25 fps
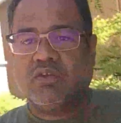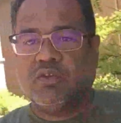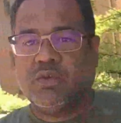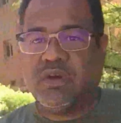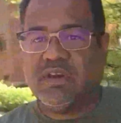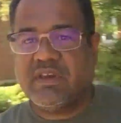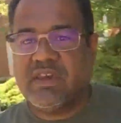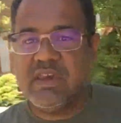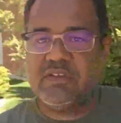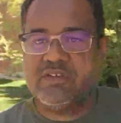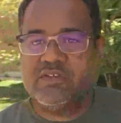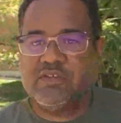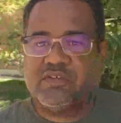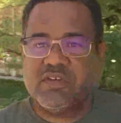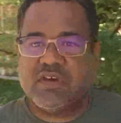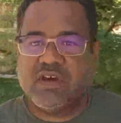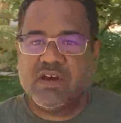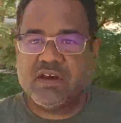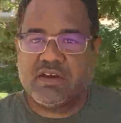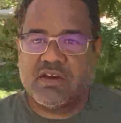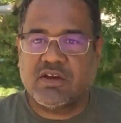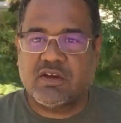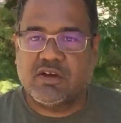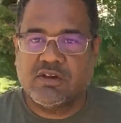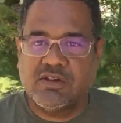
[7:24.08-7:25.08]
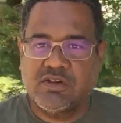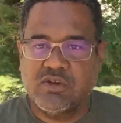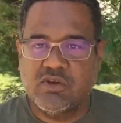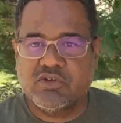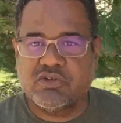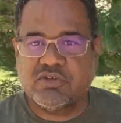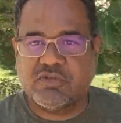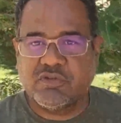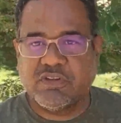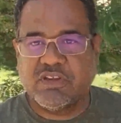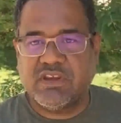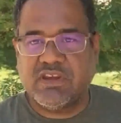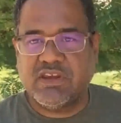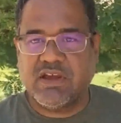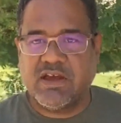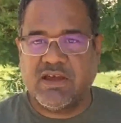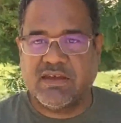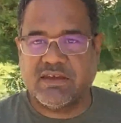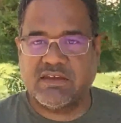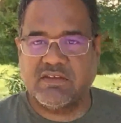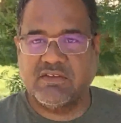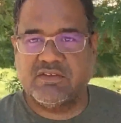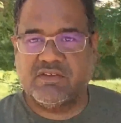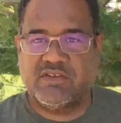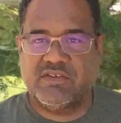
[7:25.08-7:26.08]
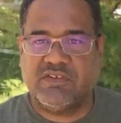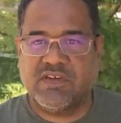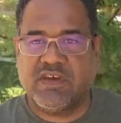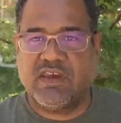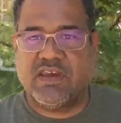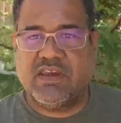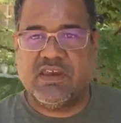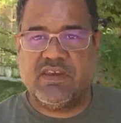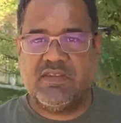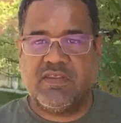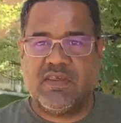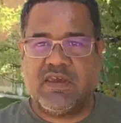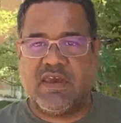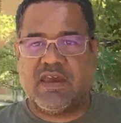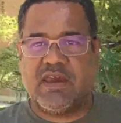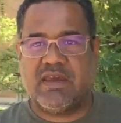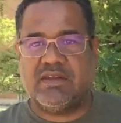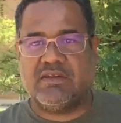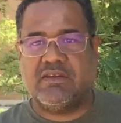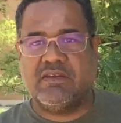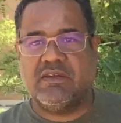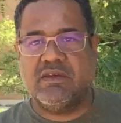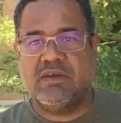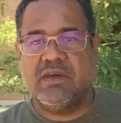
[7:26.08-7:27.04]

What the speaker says: So I guess conclusively I can say that